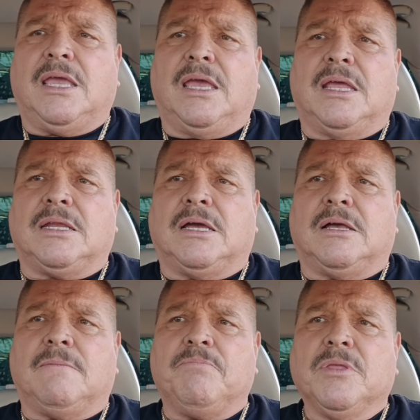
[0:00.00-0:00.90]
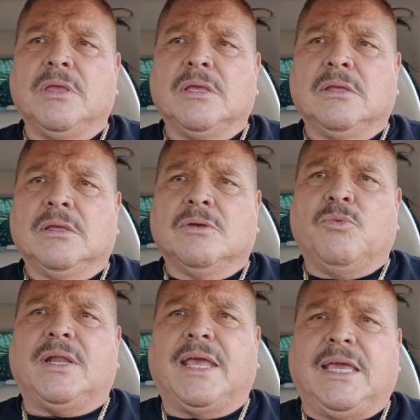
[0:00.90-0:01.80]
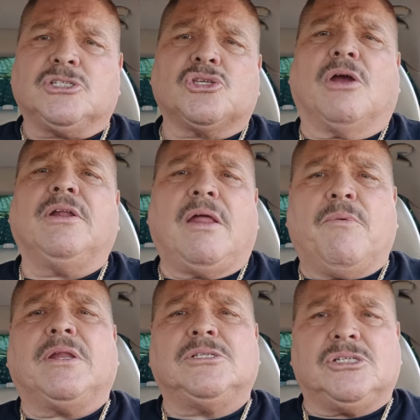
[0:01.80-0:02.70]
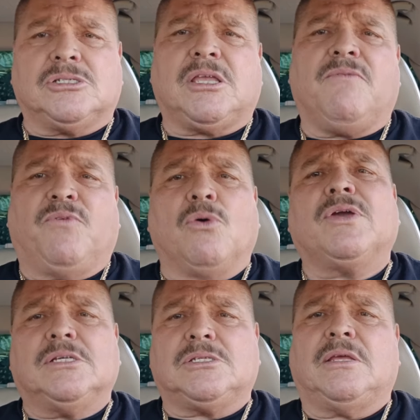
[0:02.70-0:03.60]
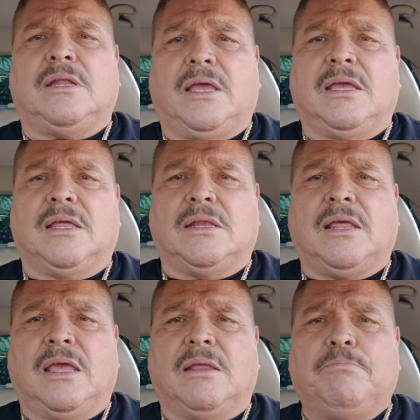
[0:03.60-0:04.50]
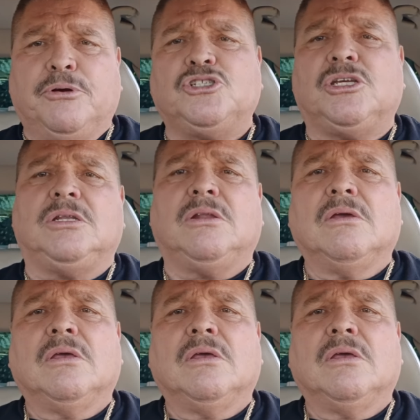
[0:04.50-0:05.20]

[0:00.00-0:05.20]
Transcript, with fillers: And um, when I get started, I want to just stay focused and, and, and pushing